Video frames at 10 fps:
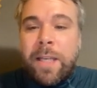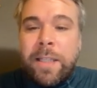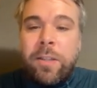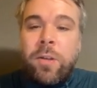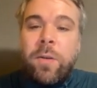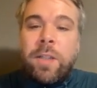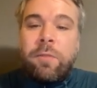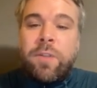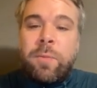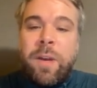easy to use
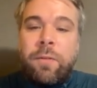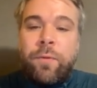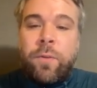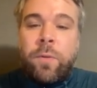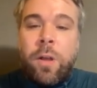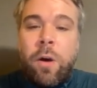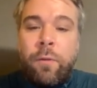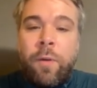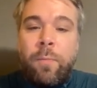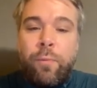and respectful
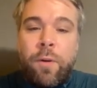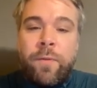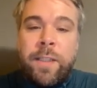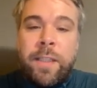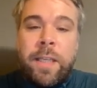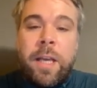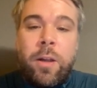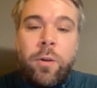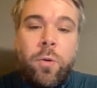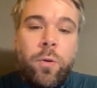of privacy
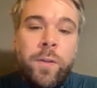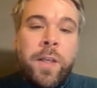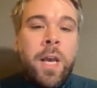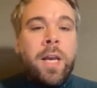laws.